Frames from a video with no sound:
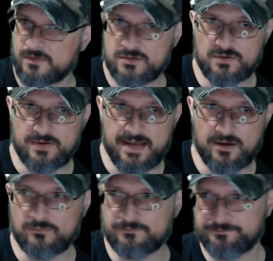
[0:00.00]
So
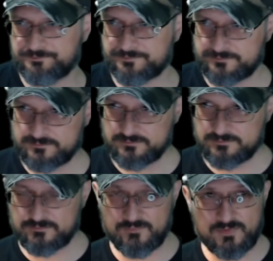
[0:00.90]
now,
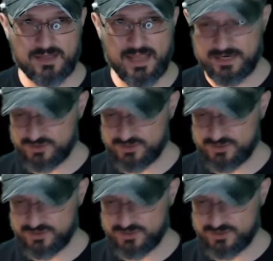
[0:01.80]
actually,